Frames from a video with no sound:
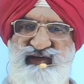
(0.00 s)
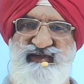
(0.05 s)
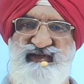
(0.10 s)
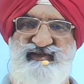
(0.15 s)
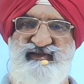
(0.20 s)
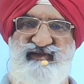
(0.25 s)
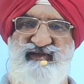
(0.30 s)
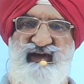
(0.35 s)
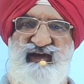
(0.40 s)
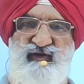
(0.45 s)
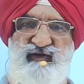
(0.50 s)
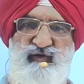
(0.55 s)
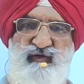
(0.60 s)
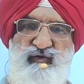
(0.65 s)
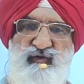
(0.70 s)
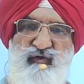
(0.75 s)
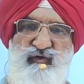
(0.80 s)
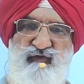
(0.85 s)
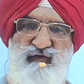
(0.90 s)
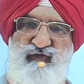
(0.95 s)
trying to
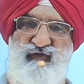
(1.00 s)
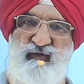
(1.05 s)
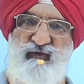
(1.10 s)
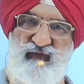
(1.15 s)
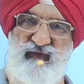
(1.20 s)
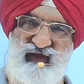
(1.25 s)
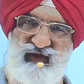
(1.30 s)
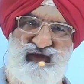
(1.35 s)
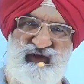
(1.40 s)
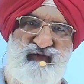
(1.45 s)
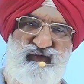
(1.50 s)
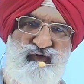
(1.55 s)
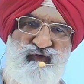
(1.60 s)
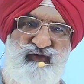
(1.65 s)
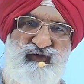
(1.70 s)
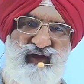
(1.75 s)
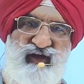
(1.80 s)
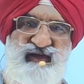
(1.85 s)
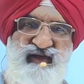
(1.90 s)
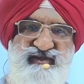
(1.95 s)
go from air to
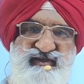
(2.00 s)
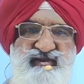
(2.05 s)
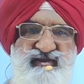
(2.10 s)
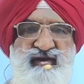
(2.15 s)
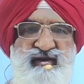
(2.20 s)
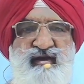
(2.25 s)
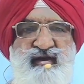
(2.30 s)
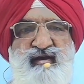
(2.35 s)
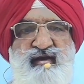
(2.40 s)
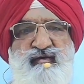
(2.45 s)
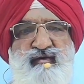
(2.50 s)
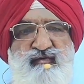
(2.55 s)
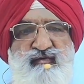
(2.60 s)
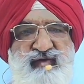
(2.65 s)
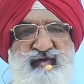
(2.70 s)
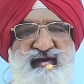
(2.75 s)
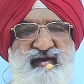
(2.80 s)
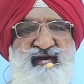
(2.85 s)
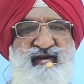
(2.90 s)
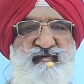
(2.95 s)
glass,
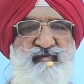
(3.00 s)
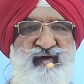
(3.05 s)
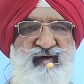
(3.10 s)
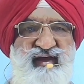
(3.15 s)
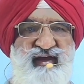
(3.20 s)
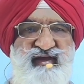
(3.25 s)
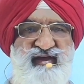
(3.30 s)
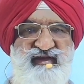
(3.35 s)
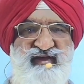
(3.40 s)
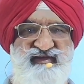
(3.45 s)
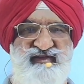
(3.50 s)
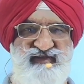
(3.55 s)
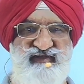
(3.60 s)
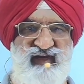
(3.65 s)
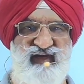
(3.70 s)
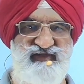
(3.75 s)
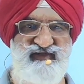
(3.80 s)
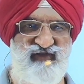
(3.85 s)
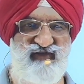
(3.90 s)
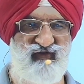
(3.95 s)
we can apply
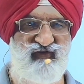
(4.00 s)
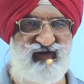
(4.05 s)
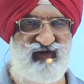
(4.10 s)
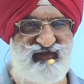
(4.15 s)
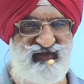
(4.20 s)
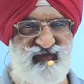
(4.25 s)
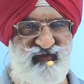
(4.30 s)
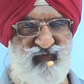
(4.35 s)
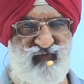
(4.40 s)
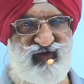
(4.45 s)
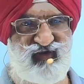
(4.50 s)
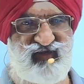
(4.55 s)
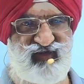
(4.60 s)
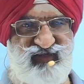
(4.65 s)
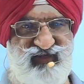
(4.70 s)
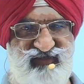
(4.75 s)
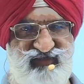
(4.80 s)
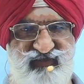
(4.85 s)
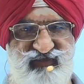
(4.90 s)
Snell's law at the point X.